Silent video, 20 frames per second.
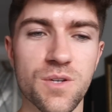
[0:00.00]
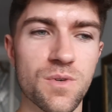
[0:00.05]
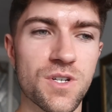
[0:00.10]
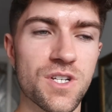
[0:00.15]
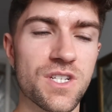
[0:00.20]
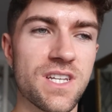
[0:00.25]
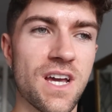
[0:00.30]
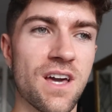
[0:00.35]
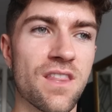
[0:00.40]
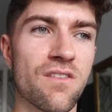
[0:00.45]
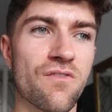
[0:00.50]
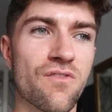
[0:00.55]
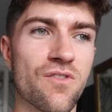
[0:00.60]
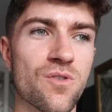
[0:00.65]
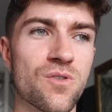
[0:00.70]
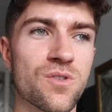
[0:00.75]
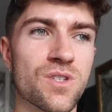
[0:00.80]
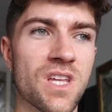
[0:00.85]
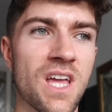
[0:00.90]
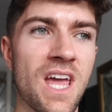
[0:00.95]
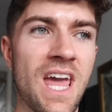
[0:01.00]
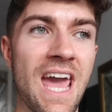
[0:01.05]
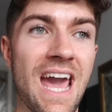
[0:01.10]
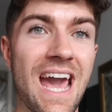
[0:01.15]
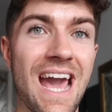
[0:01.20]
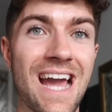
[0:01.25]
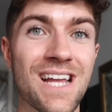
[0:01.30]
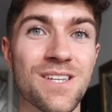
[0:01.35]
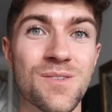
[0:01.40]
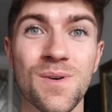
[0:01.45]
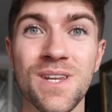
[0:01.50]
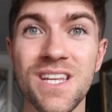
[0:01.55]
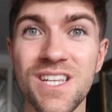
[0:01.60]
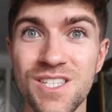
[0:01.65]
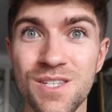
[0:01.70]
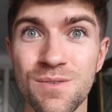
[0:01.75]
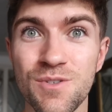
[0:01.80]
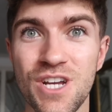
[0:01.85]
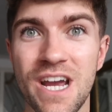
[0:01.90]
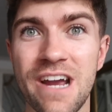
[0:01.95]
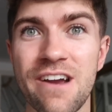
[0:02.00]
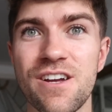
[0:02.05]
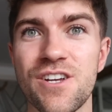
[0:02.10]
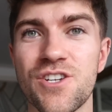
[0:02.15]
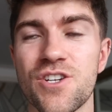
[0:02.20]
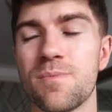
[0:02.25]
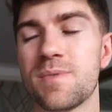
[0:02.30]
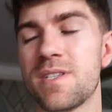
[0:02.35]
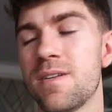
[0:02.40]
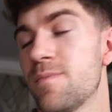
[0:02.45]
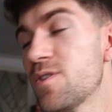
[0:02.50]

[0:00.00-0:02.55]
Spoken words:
which is down the road, and we went to some charity shops.